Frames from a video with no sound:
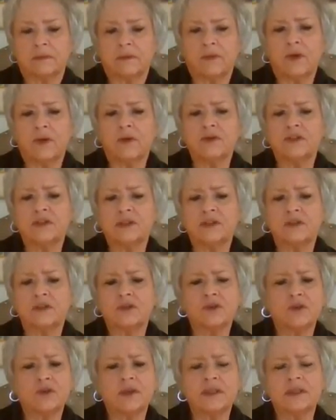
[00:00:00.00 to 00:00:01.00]
those
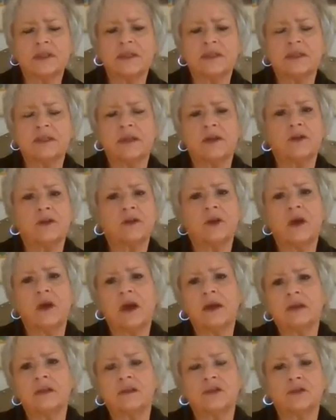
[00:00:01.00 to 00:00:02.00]
choices that are
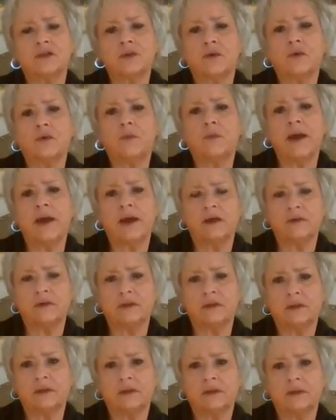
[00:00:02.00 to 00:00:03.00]
not
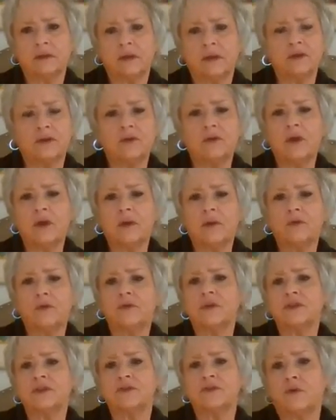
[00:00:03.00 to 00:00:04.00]
soul-bound and do not move
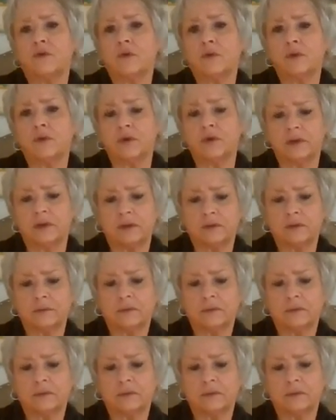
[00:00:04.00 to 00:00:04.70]
us forward.